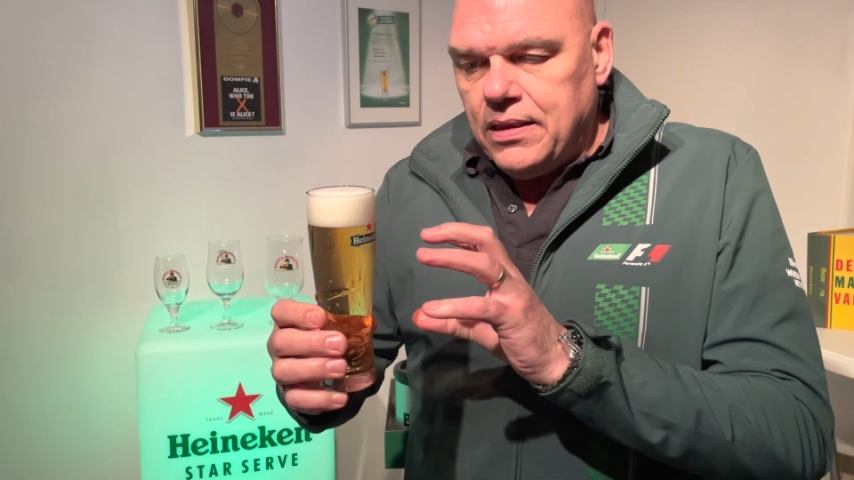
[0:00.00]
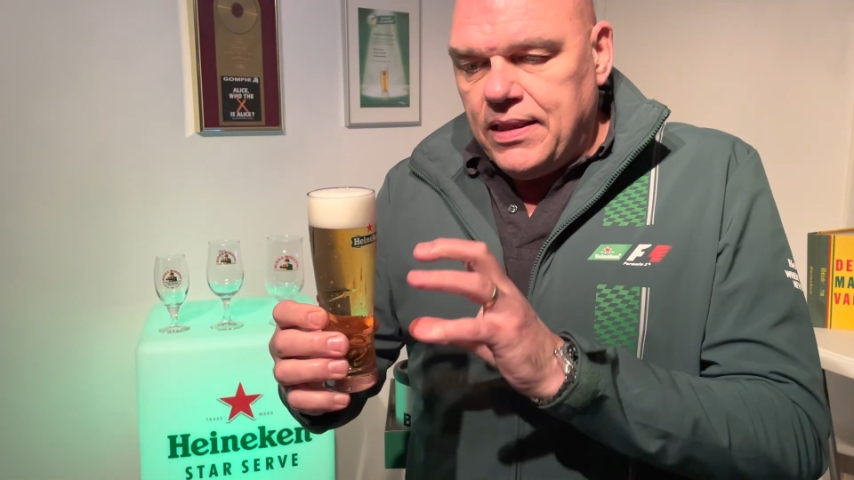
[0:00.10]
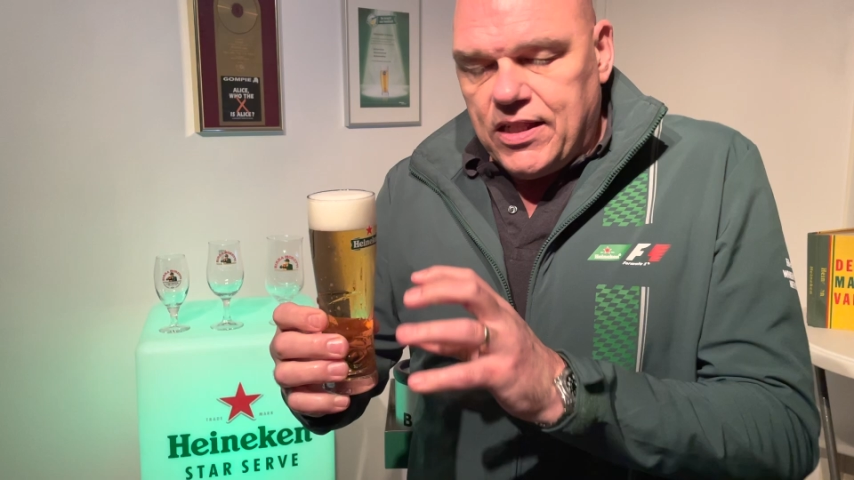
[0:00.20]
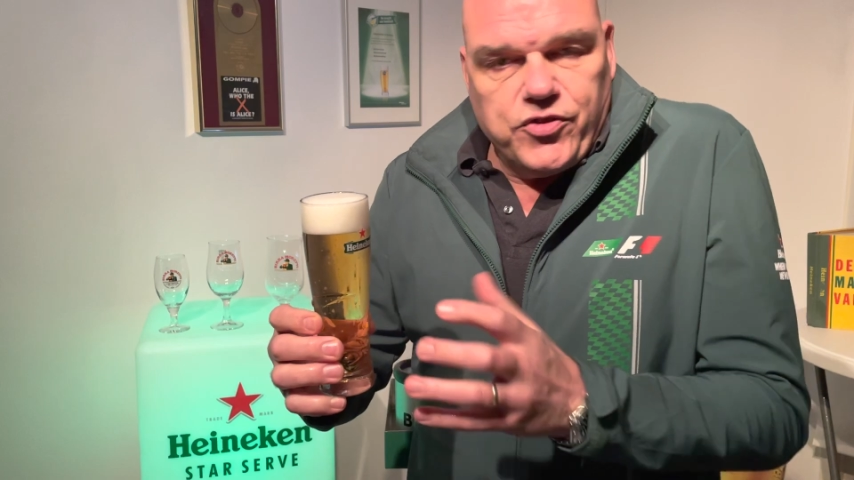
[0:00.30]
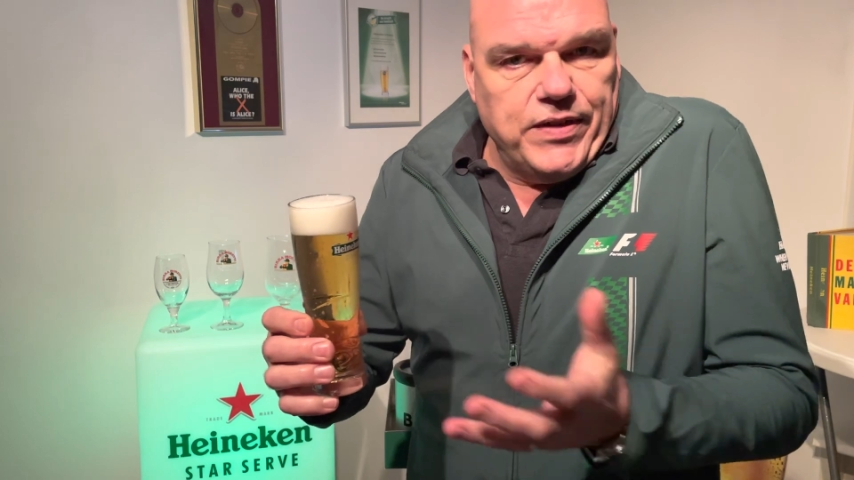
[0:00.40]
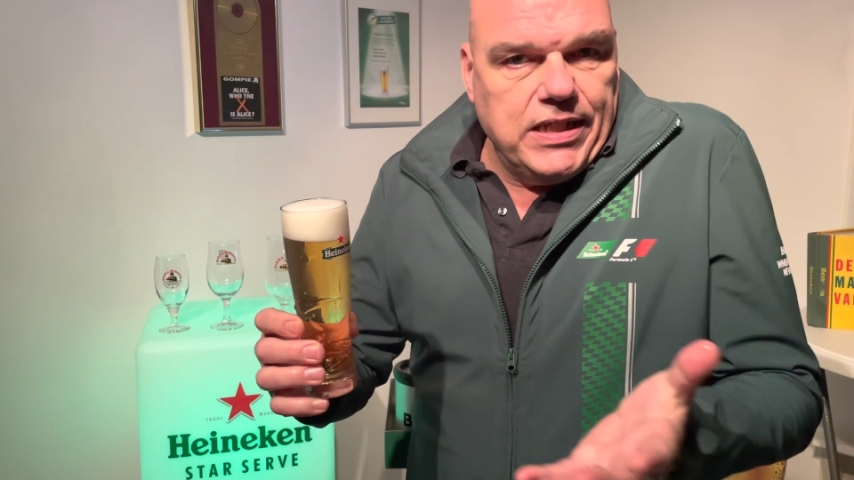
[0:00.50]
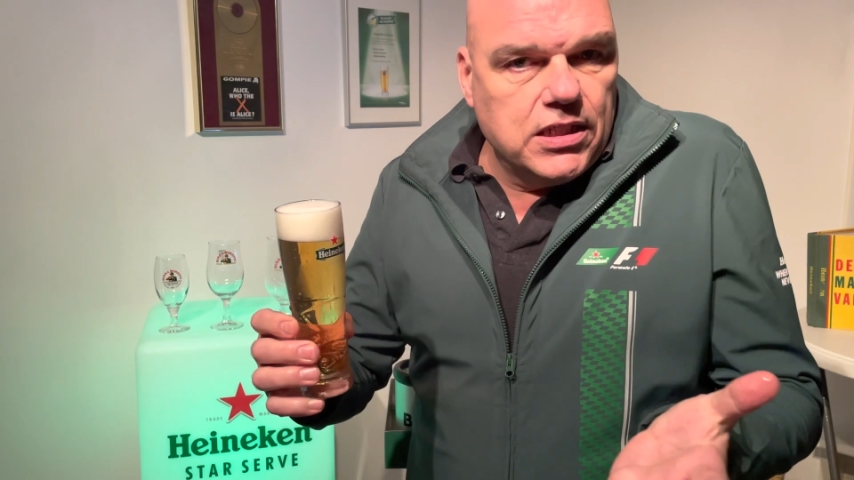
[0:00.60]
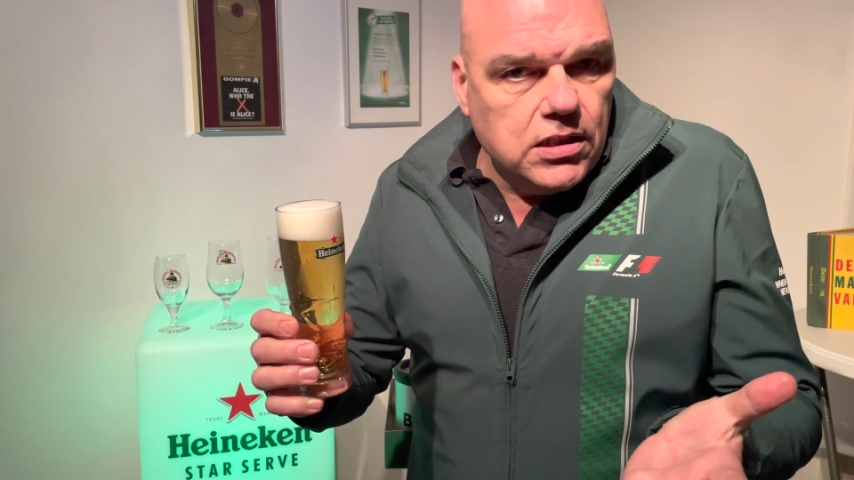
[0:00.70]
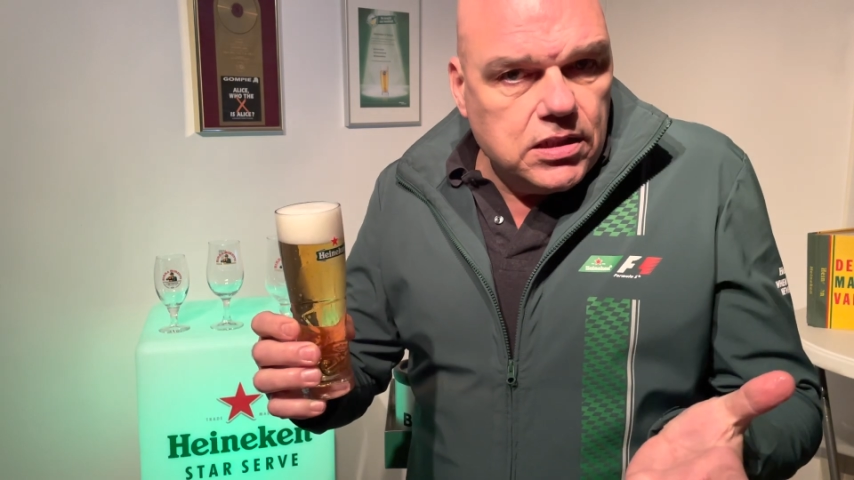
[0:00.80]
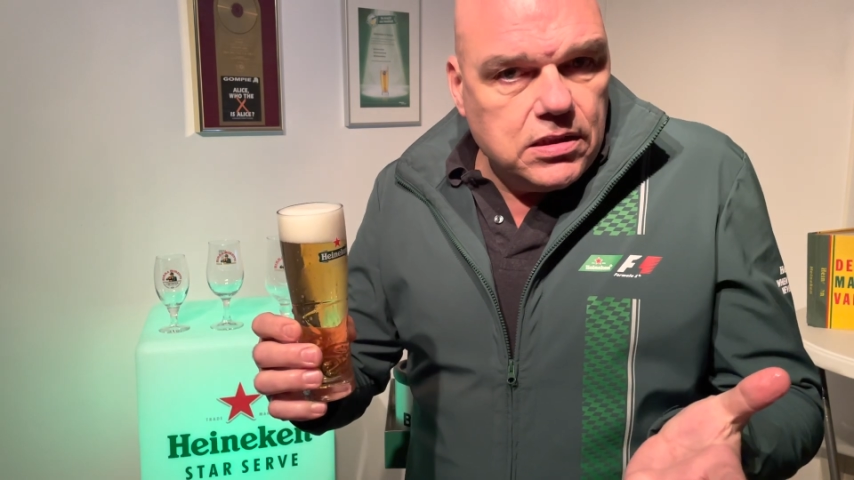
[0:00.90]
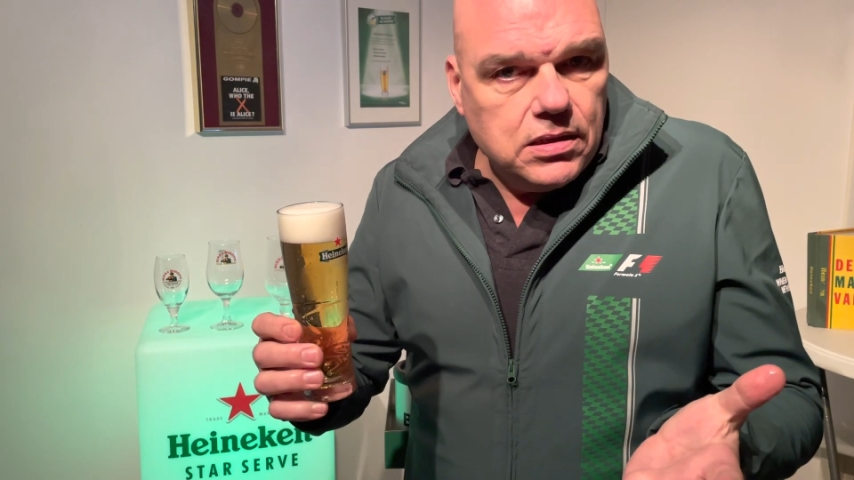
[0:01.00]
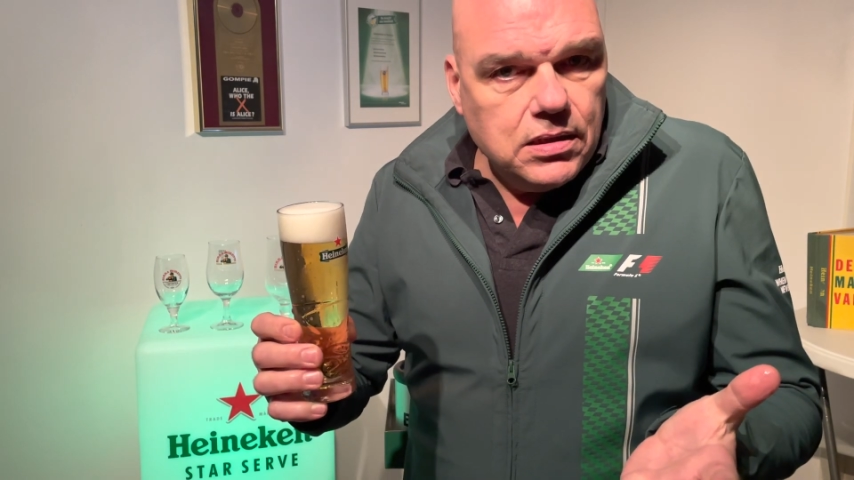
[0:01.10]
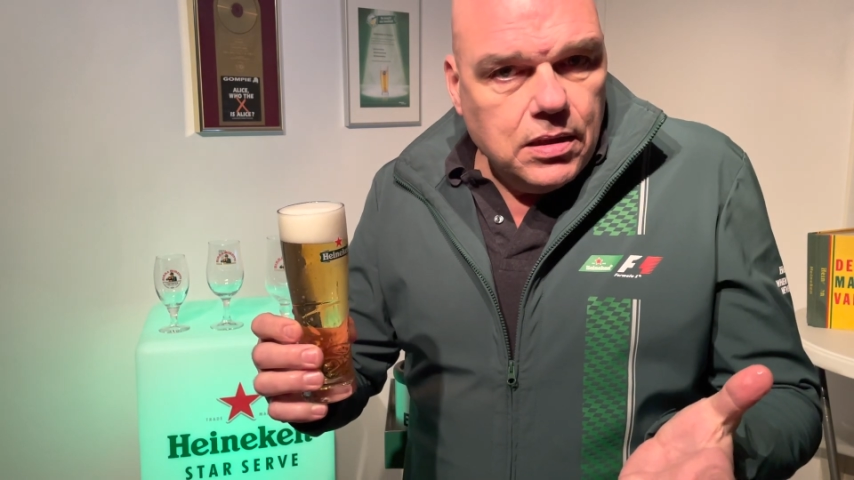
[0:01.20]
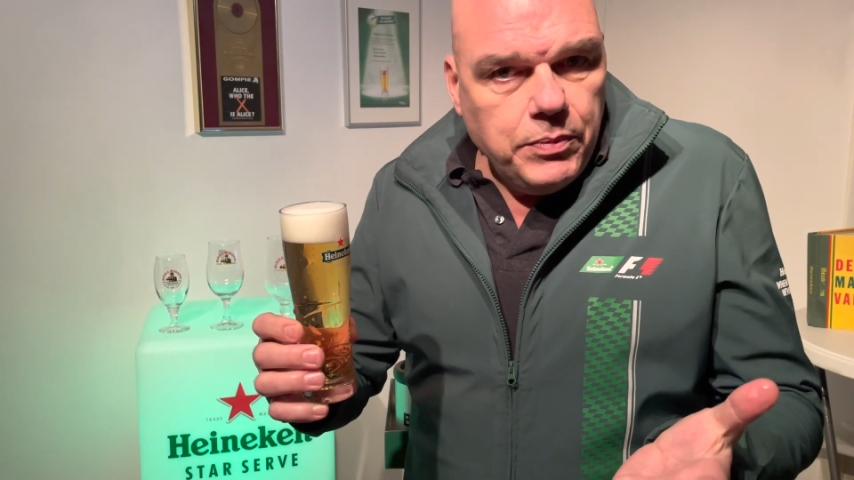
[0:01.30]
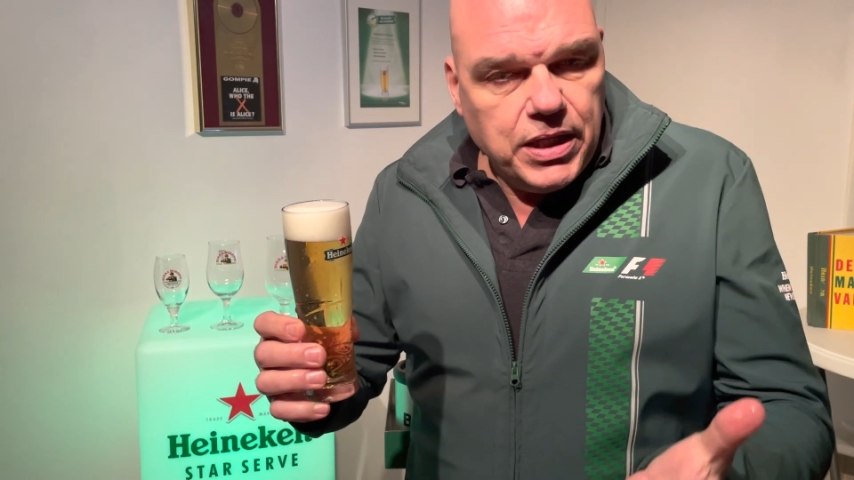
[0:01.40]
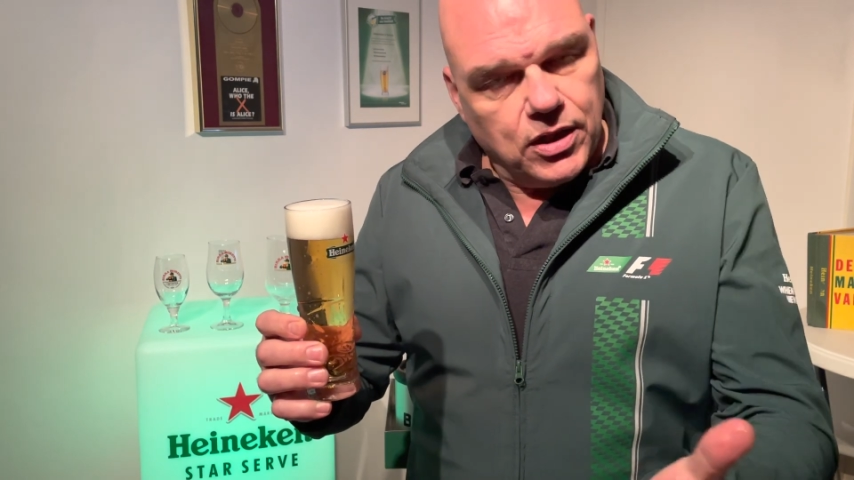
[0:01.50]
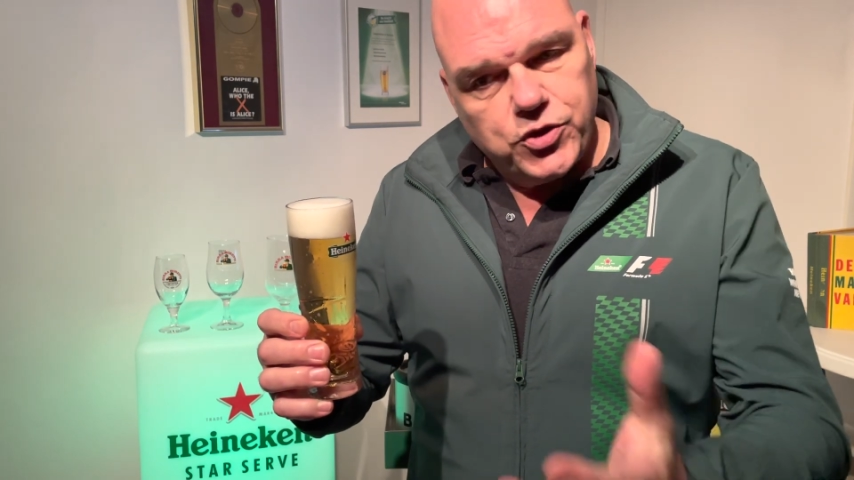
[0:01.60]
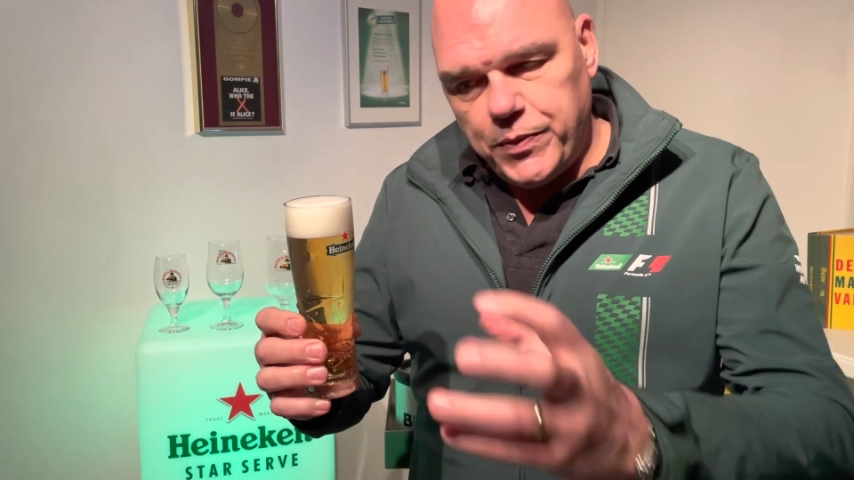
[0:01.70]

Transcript: that's really good because